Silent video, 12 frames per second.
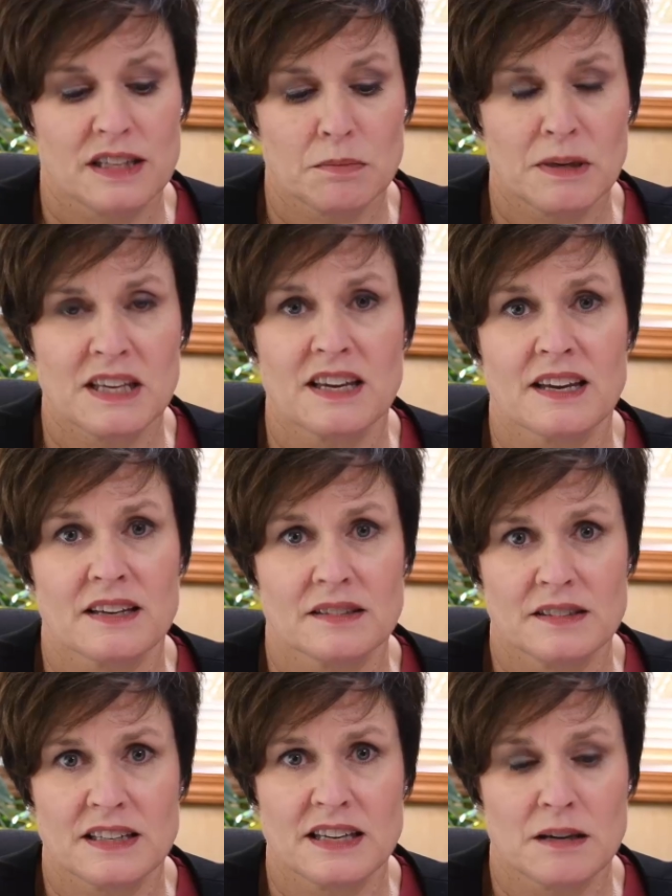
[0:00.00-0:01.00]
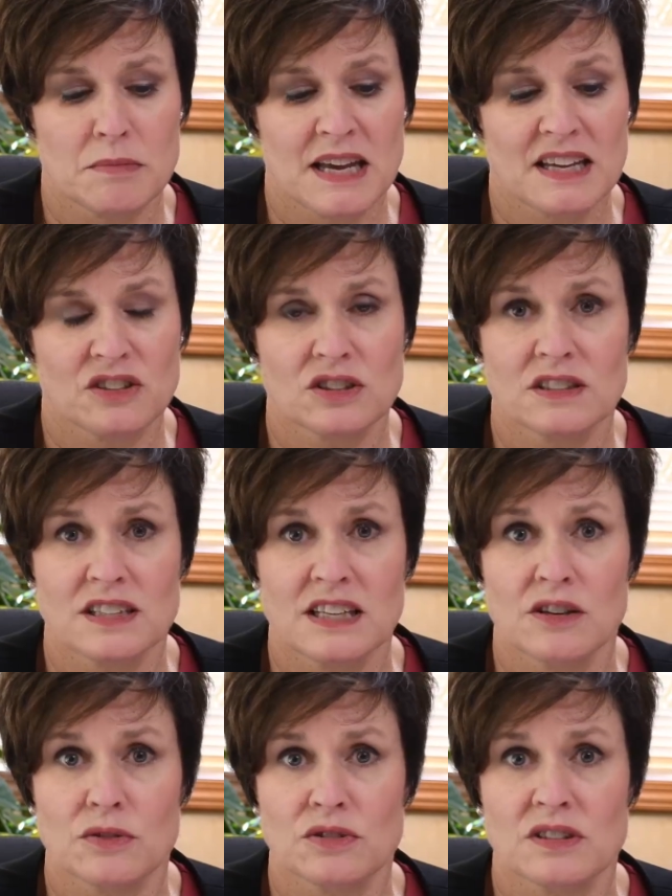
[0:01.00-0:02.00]
DPS, DMH, and
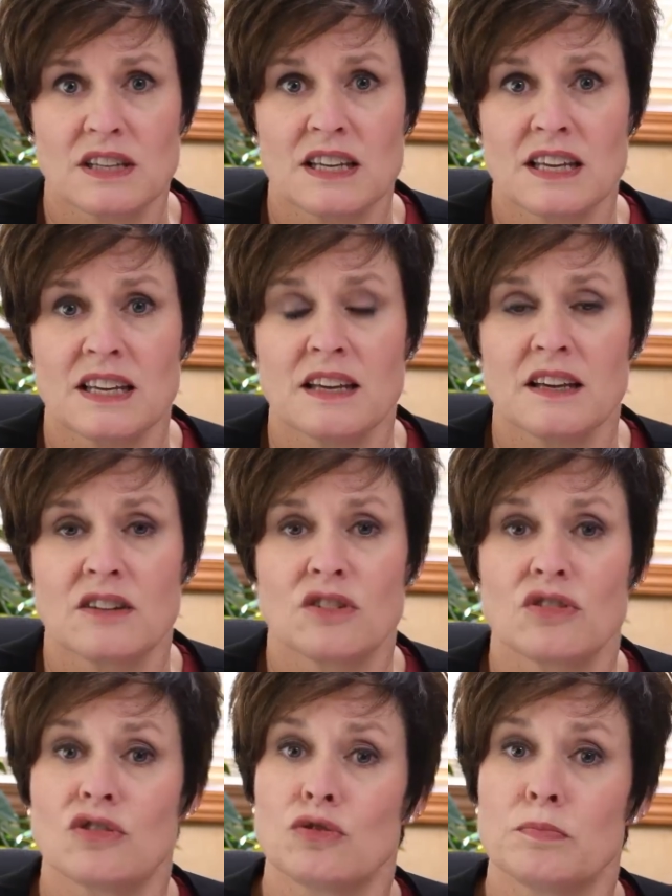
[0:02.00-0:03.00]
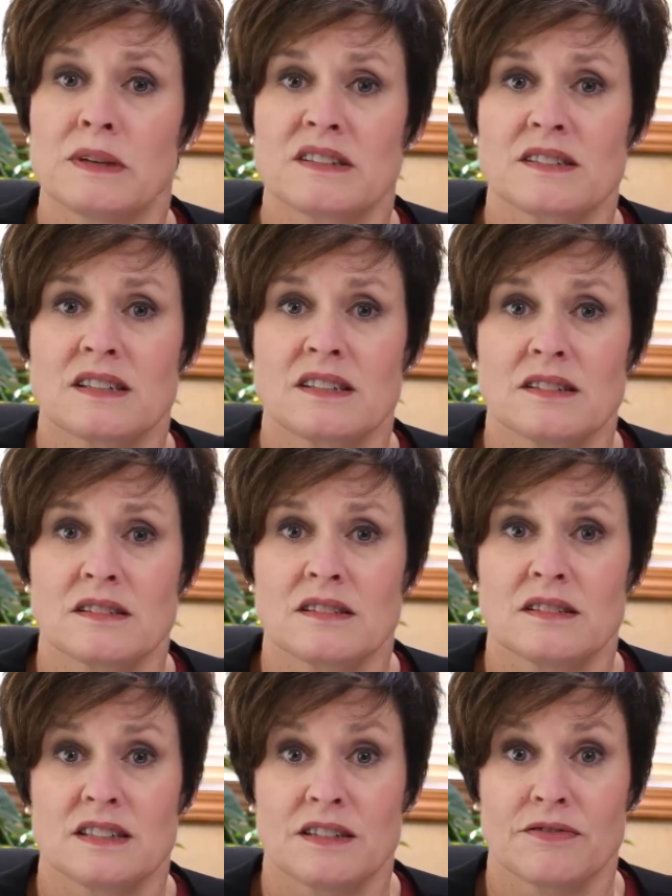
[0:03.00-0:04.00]
DOC to do business
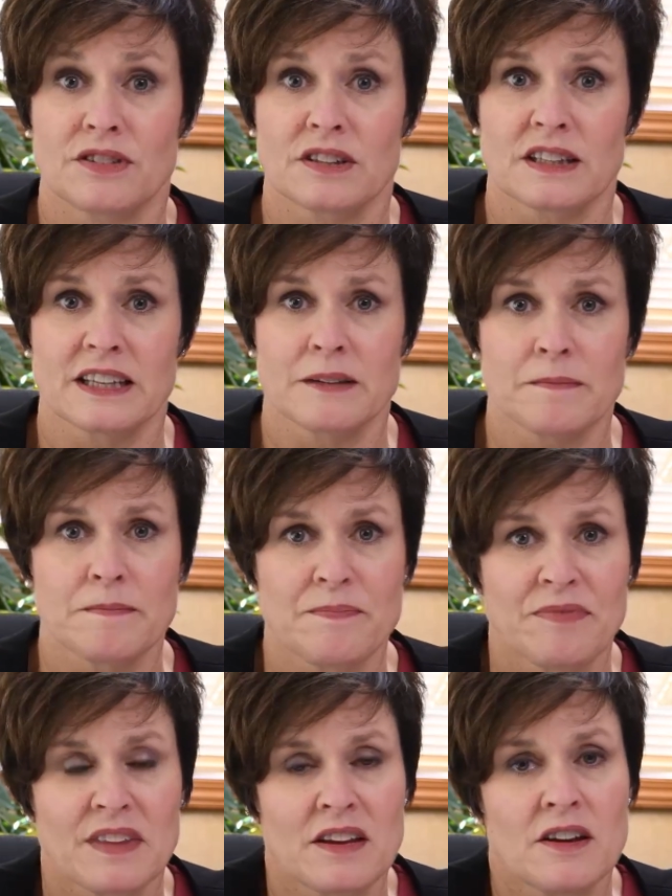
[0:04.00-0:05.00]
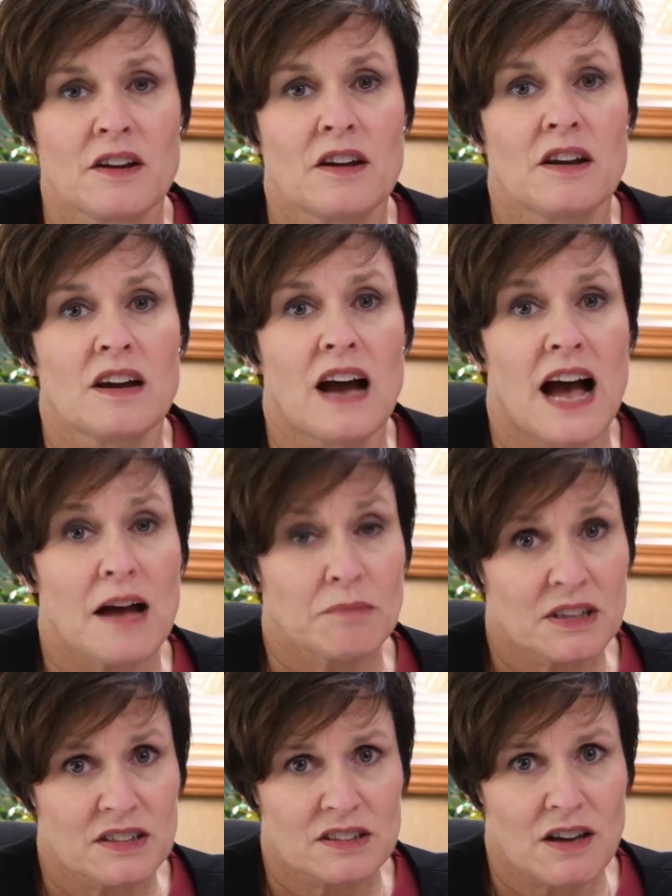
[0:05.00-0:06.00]
differently.
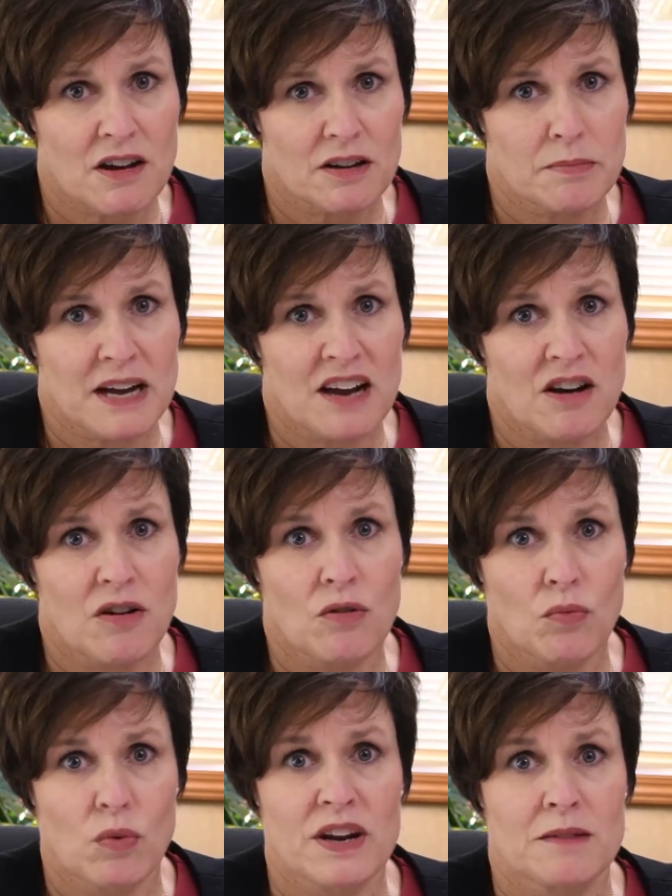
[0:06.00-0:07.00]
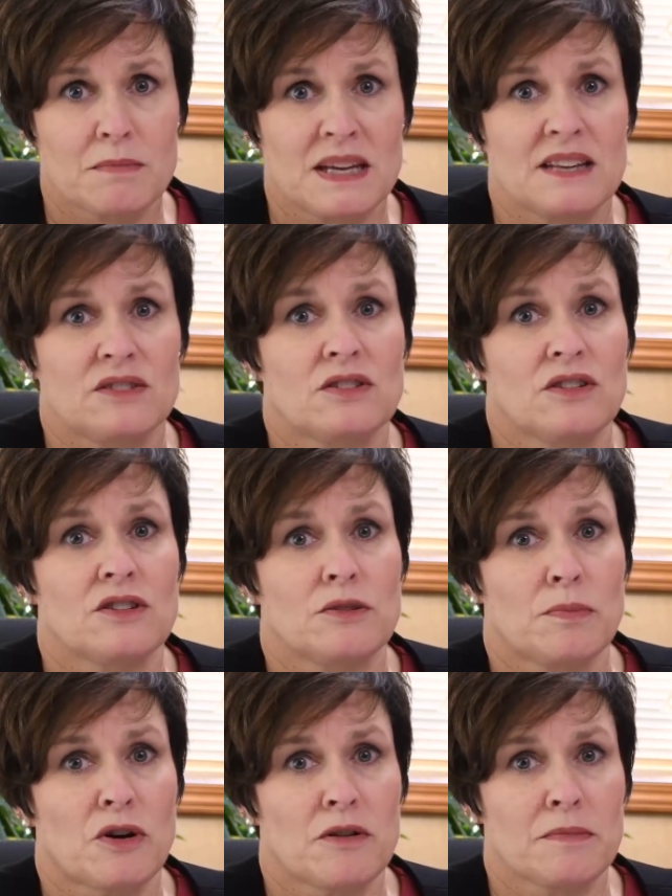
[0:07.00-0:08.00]
I'm going to talk about what it means to the
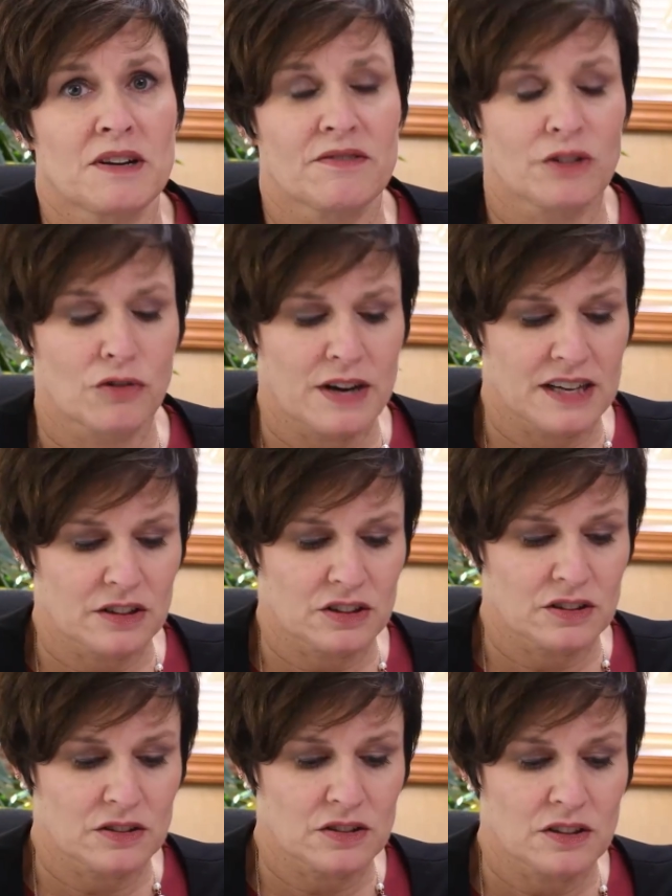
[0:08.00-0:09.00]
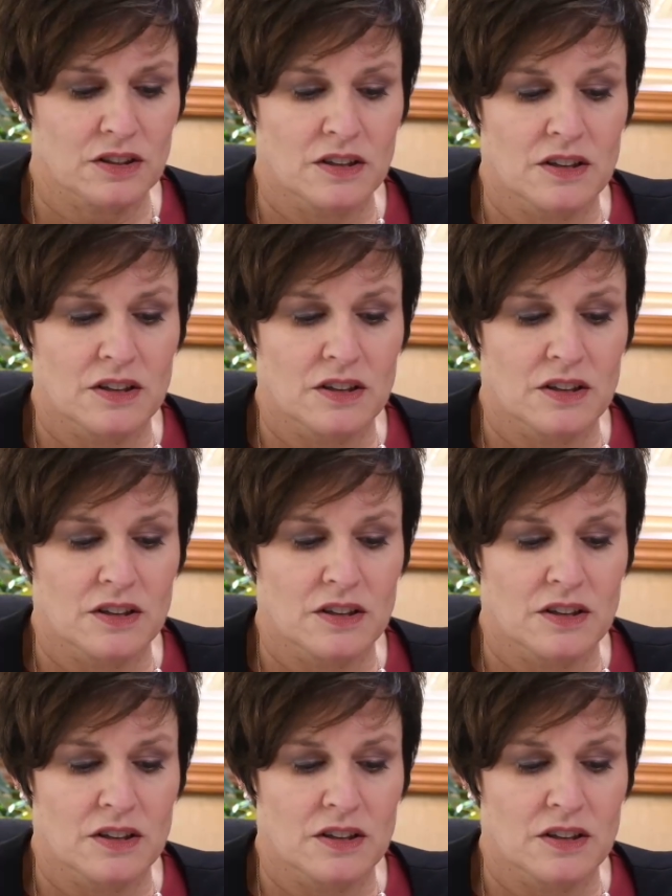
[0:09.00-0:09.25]
Department of Corrections.